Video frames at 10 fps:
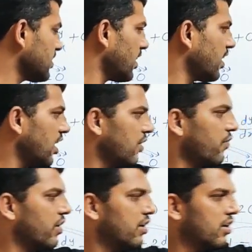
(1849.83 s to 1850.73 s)
say
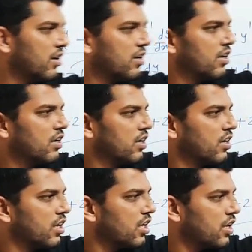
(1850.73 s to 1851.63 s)
if
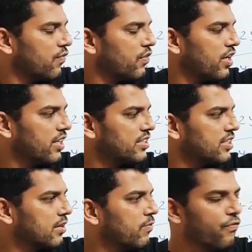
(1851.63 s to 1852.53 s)
it is
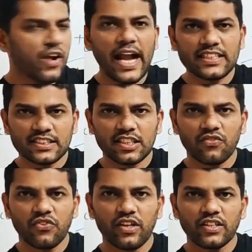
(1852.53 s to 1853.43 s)
a flat
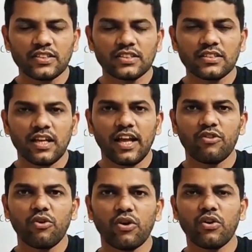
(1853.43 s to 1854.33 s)
surface
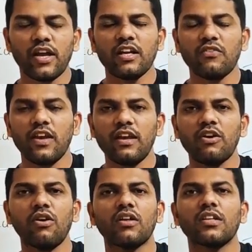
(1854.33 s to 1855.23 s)
and you are drawing a
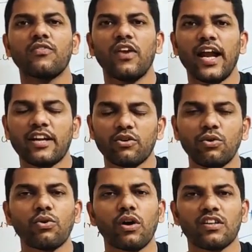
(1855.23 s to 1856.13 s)
vehicle on the flat
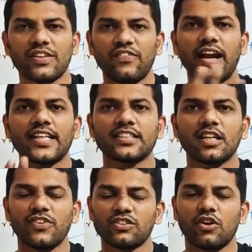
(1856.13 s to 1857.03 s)
road or the flat
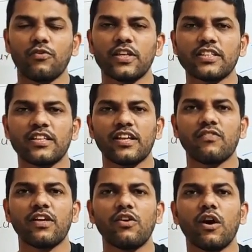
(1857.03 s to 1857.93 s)
surface, obviously
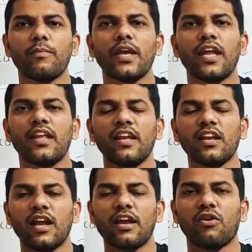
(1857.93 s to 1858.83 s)
there will not be any
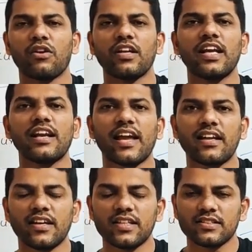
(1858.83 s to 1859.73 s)
incline or the
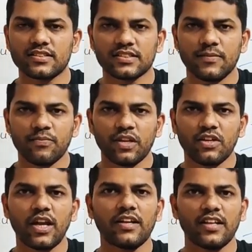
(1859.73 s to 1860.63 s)
decline cases,
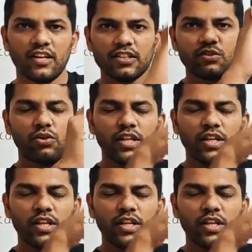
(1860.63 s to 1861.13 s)
right? There is no